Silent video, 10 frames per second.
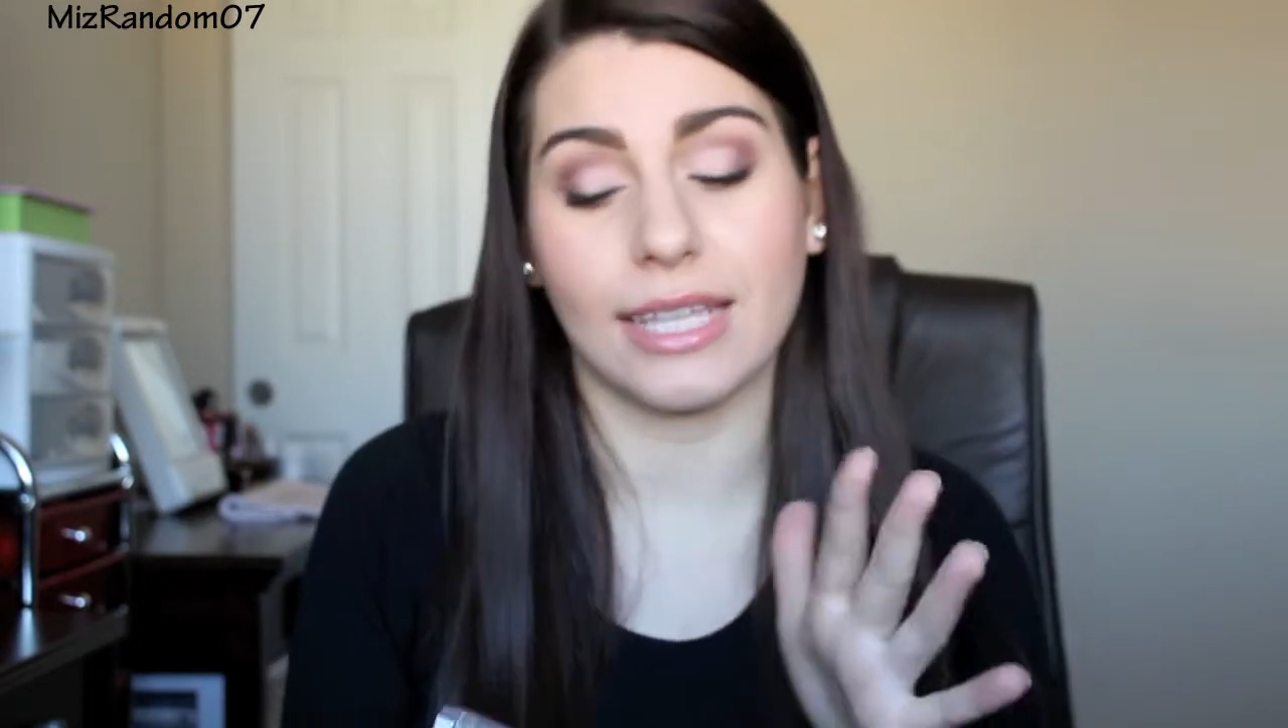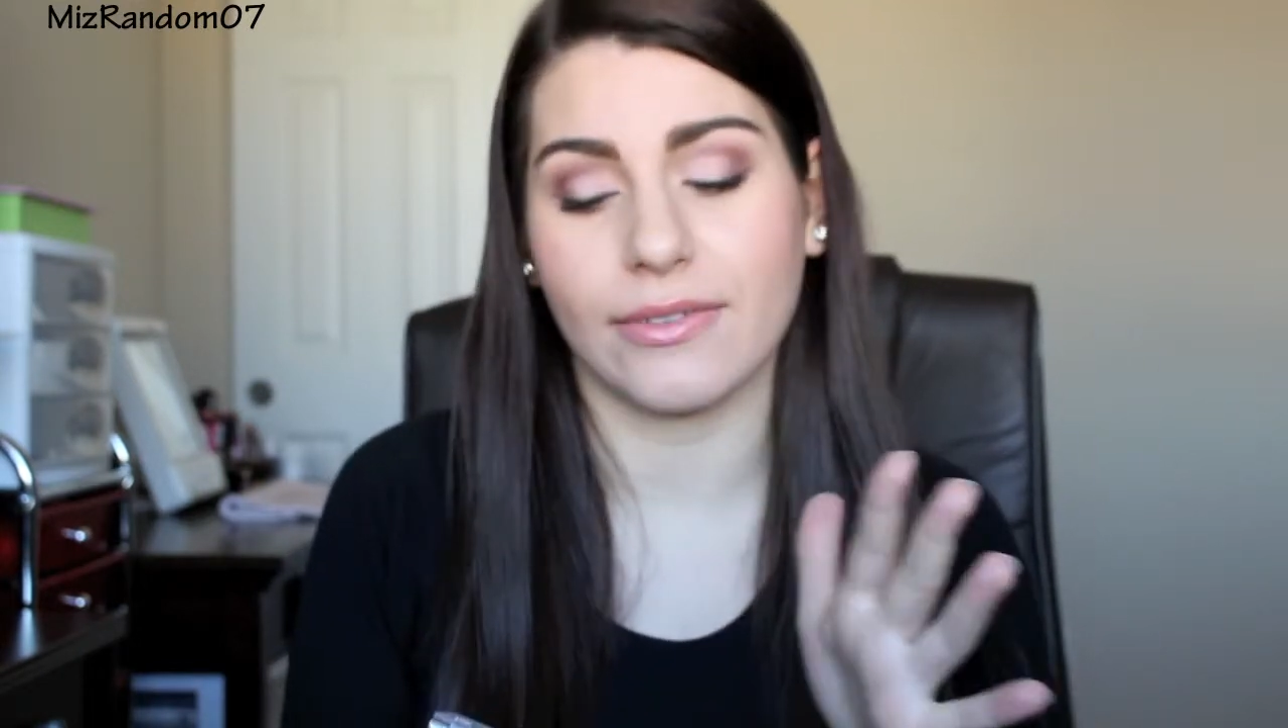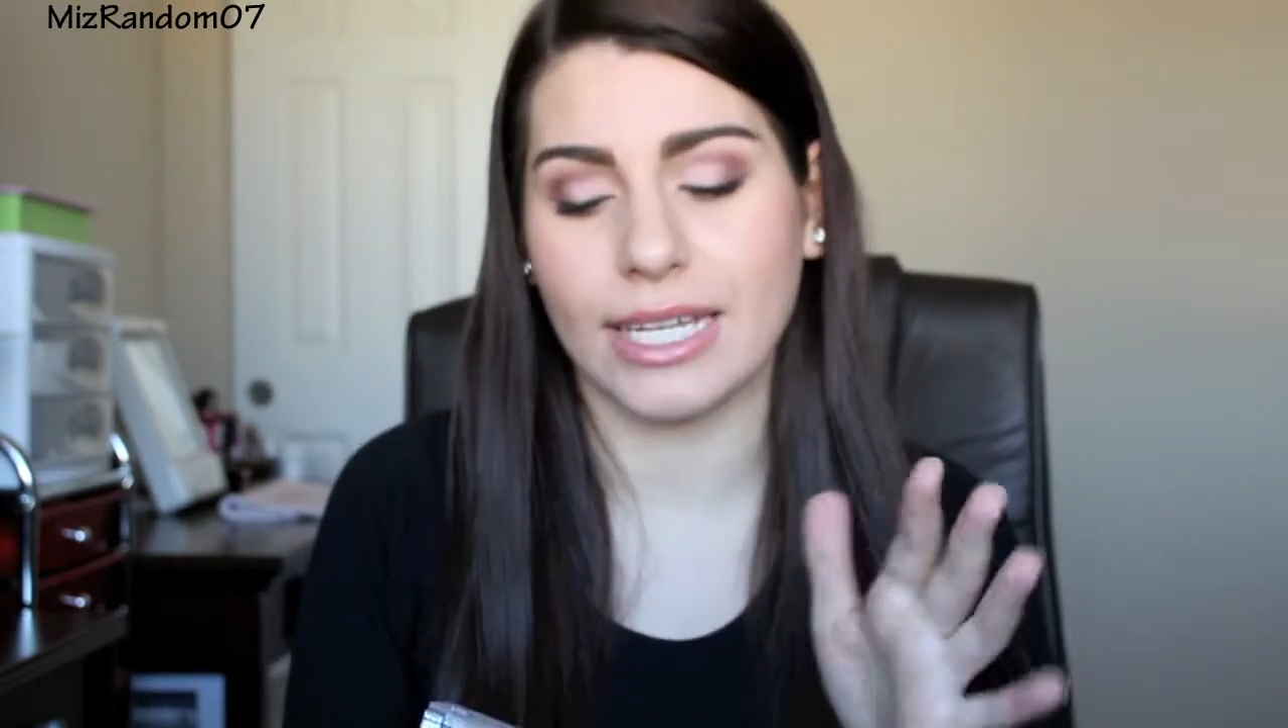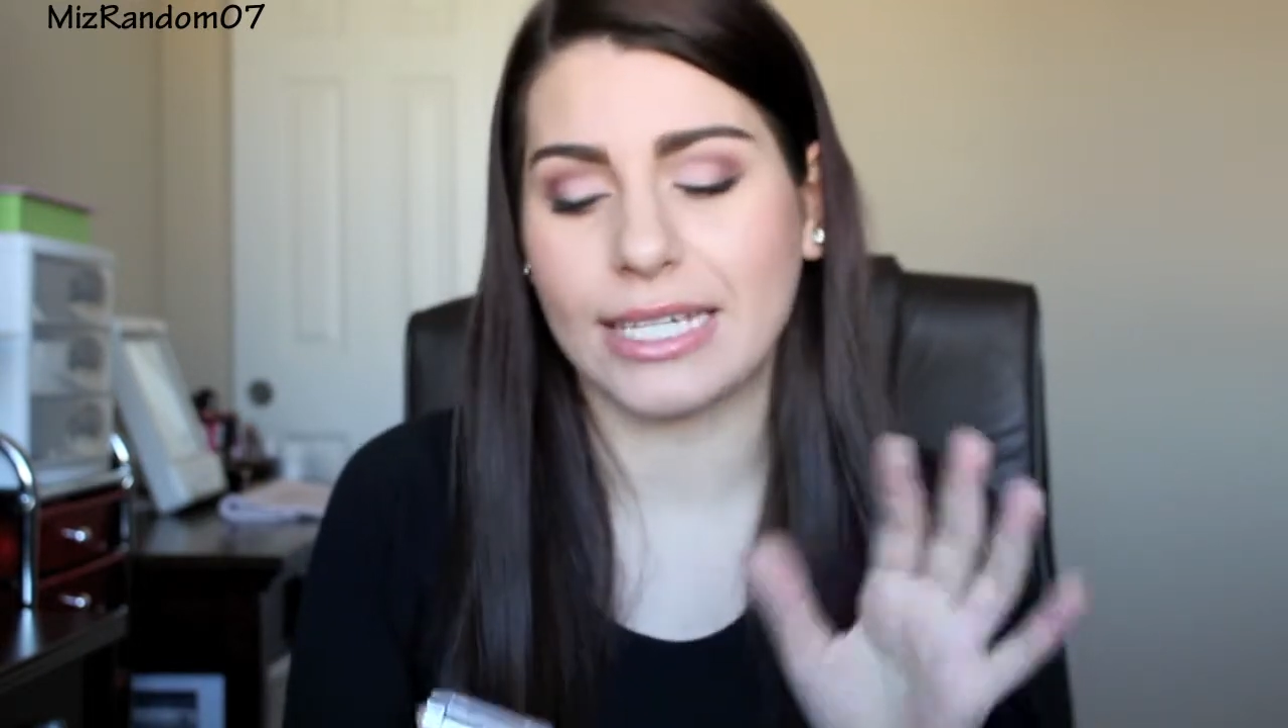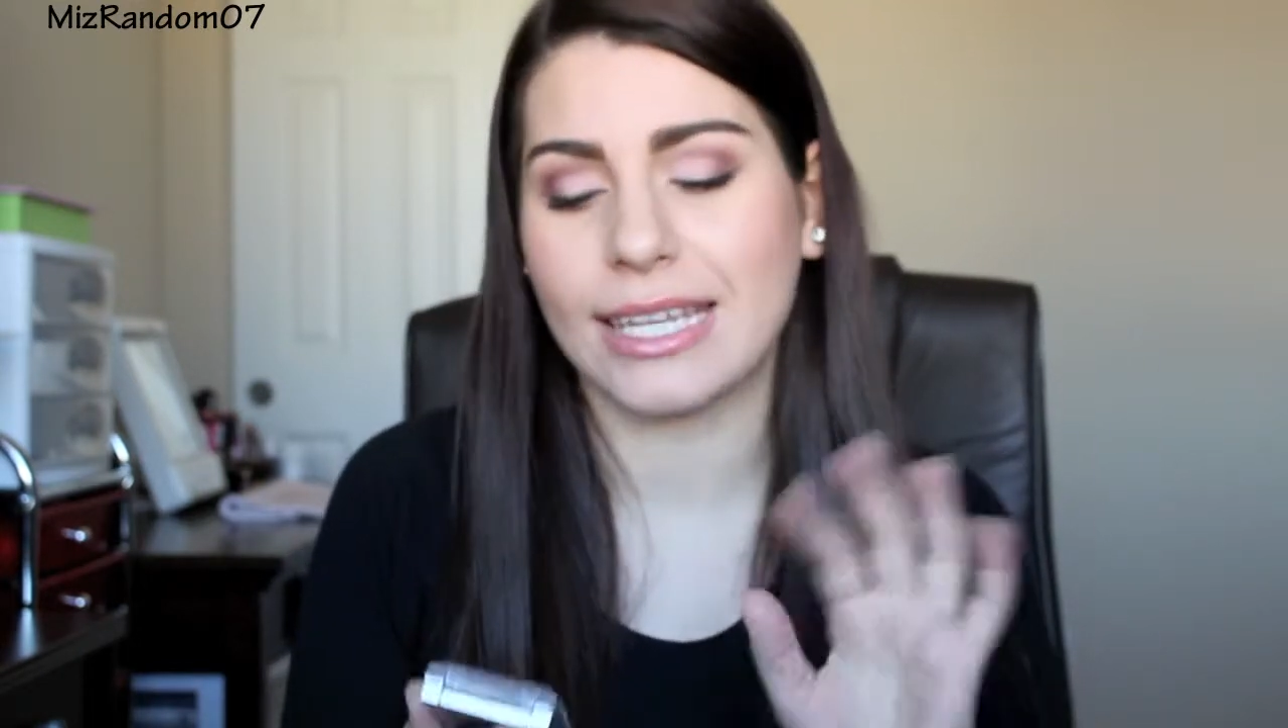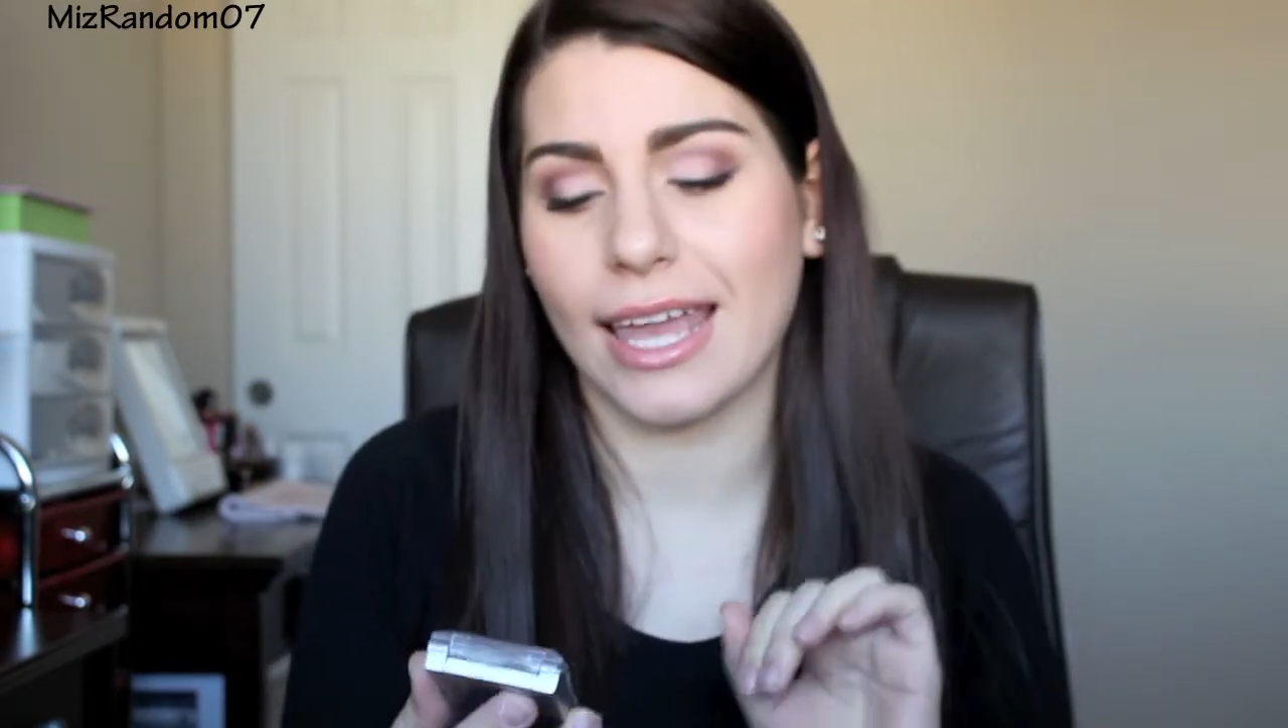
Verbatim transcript: love it.